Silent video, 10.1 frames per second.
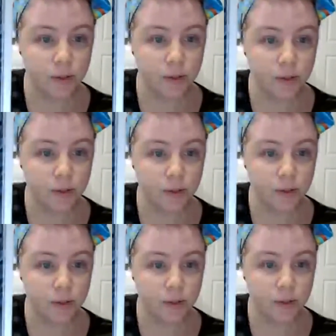two
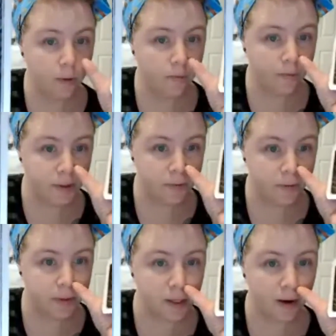different, so we've got a school
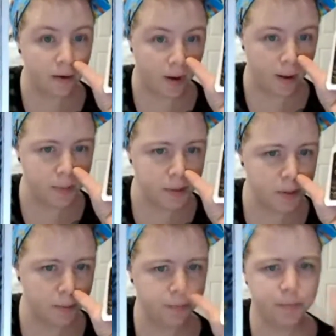of fish for the Ten of
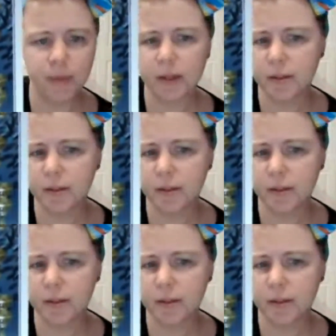Cups.